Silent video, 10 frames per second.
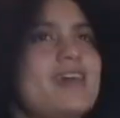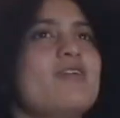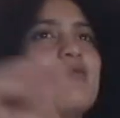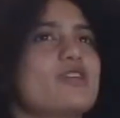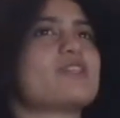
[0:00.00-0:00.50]

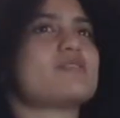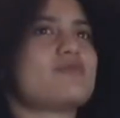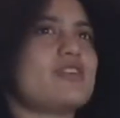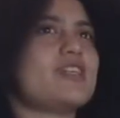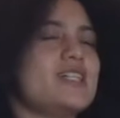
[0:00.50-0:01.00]
Which is a
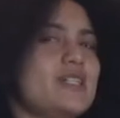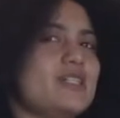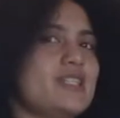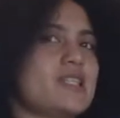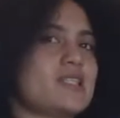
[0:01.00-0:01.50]

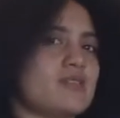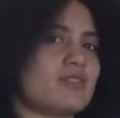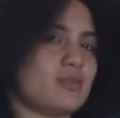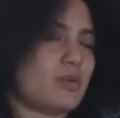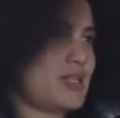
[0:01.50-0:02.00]
very
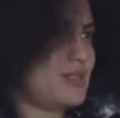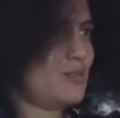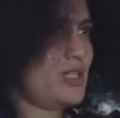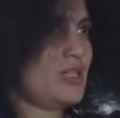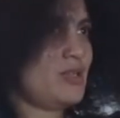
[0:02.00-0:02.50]
difficult place to
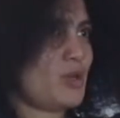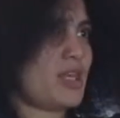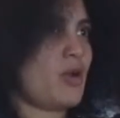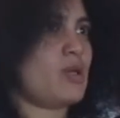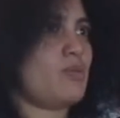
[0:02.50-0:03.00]
be in when the
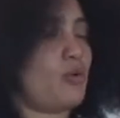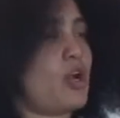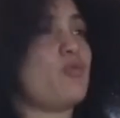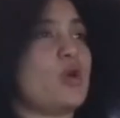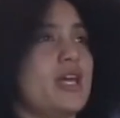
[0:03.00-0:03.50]
only
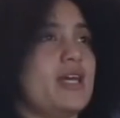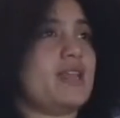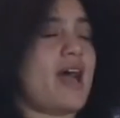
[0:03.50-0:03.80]
breadwinner in the